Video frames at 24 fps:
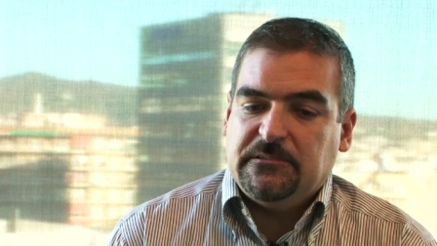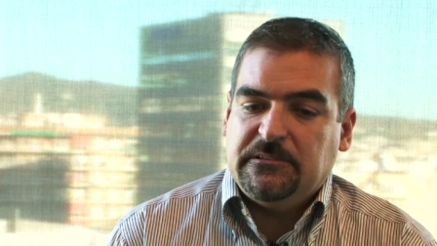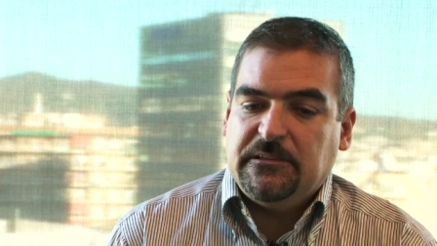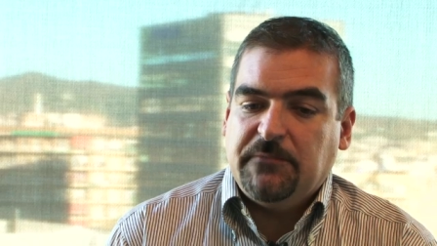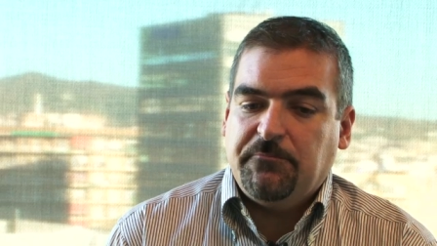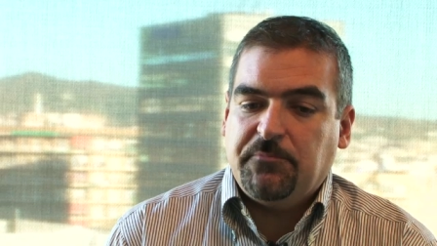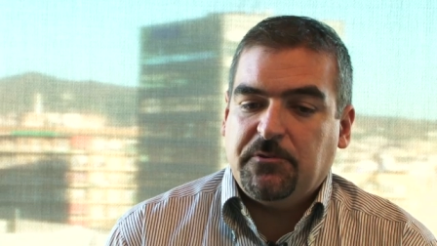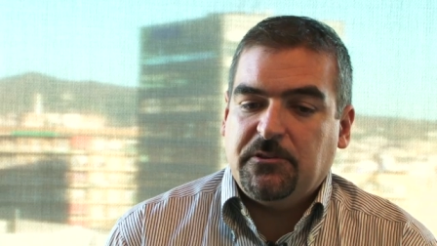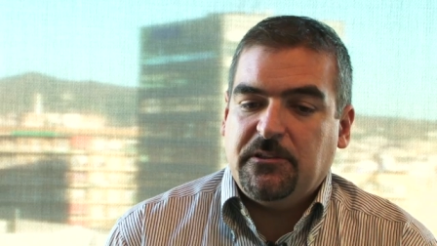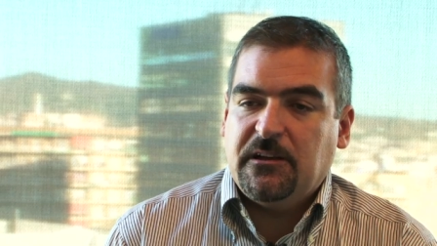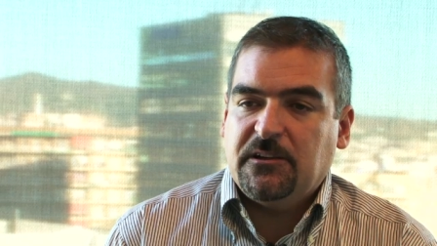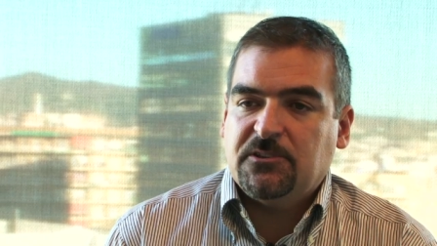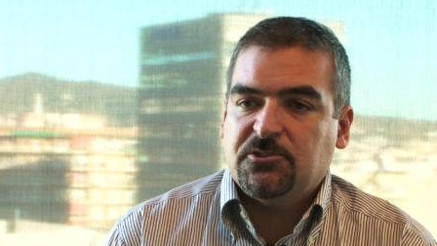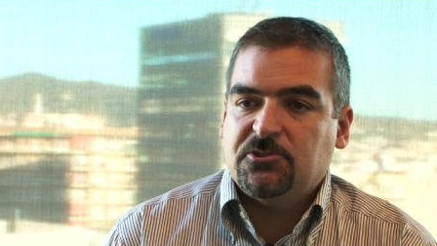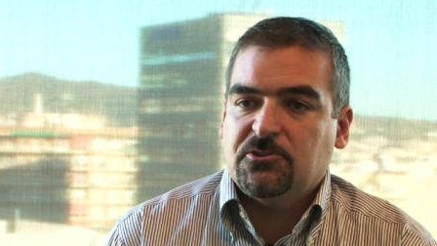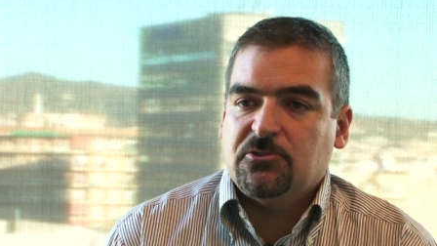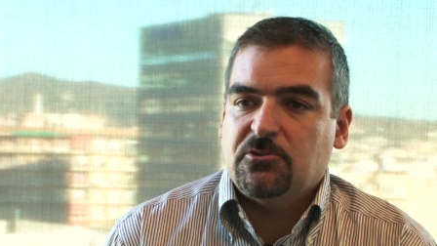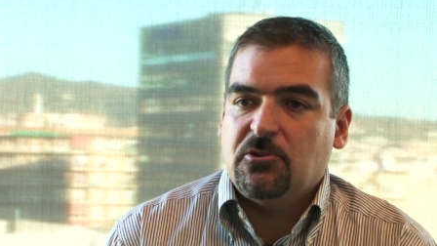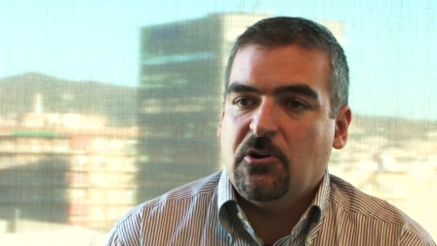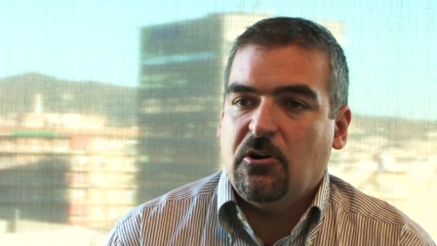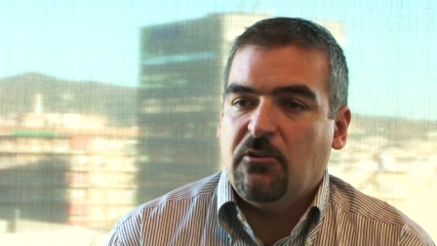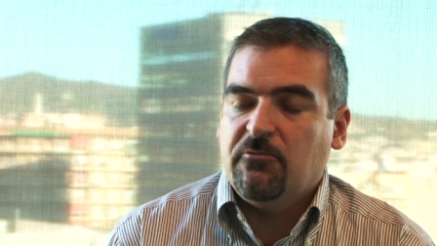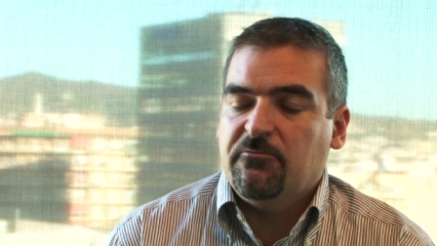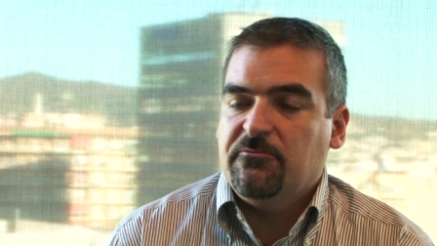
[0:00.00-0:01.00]
The
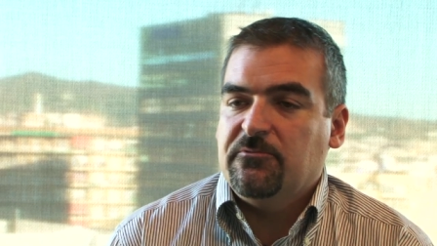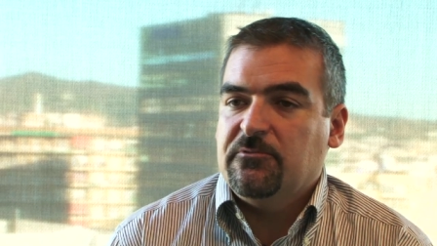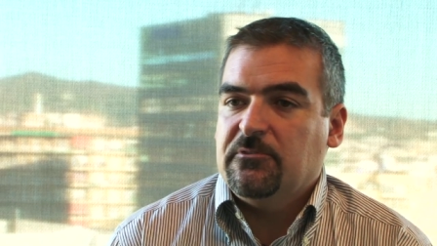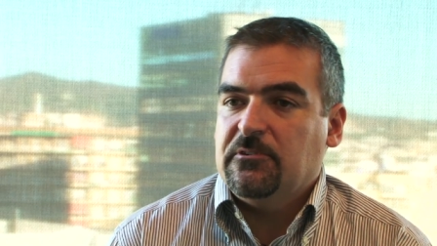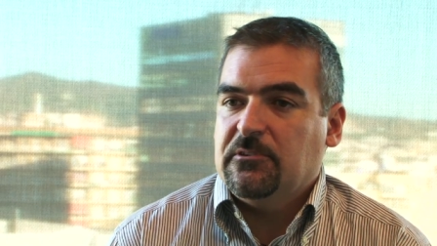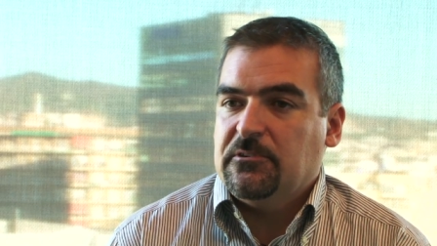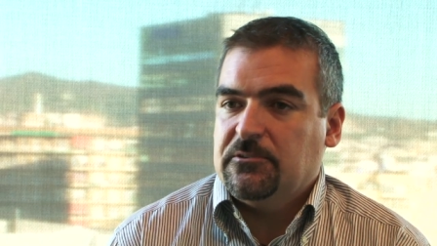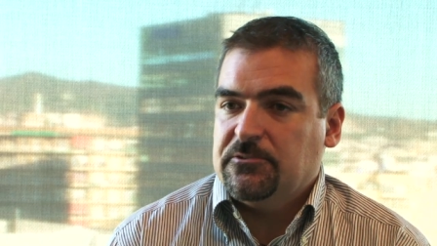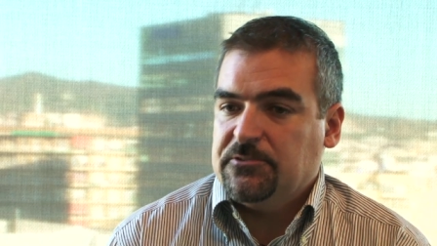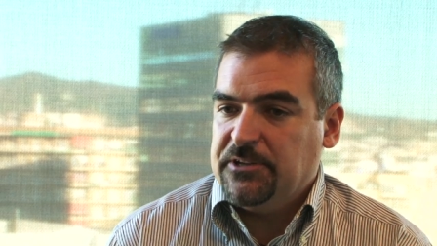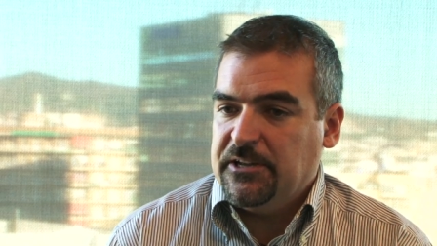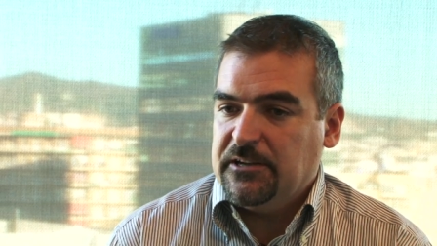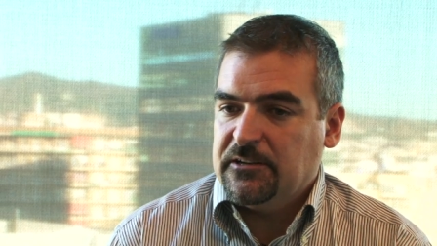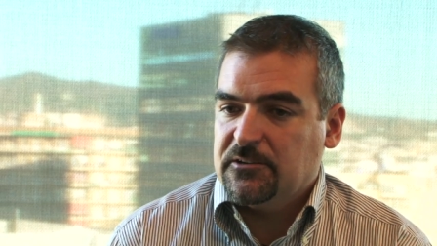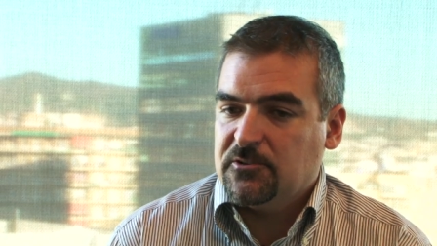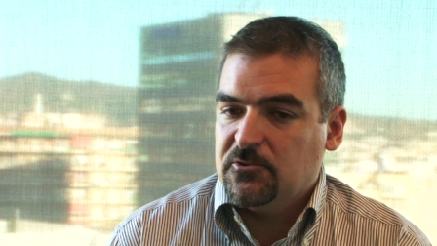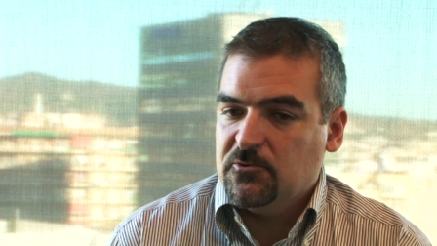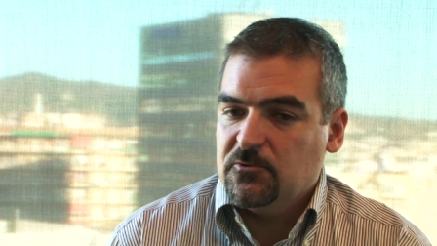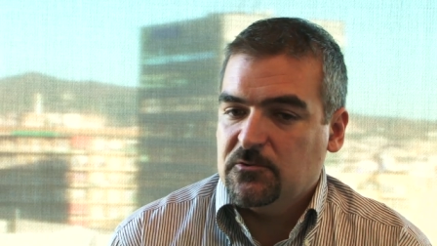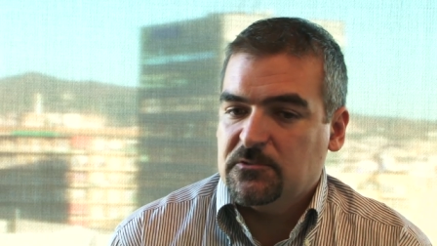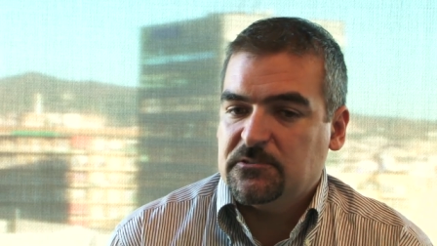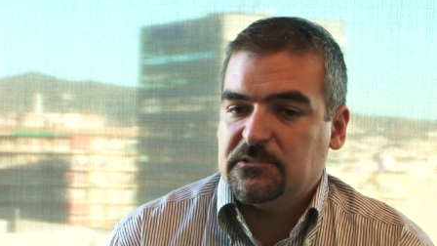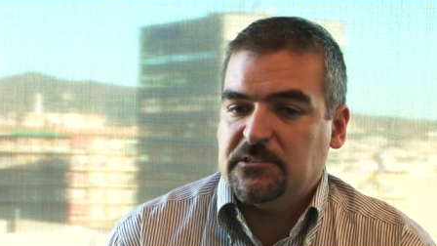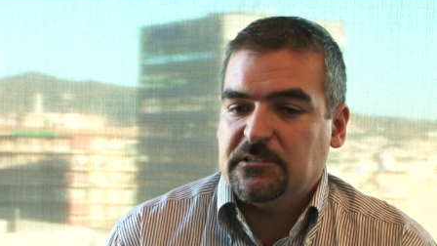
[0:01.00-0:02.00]
production of uh, real
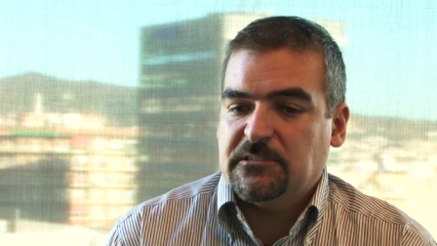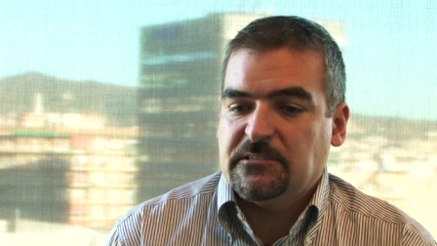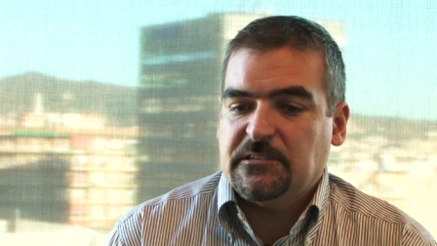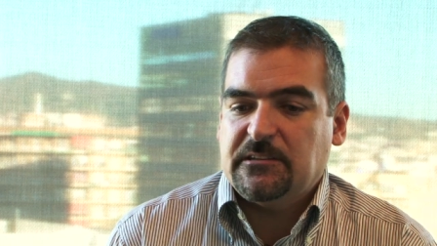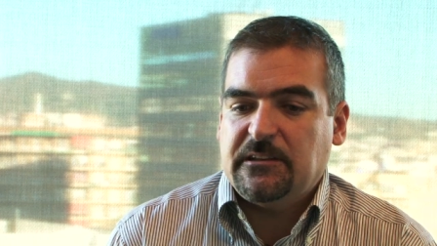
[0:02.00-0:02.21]
goods is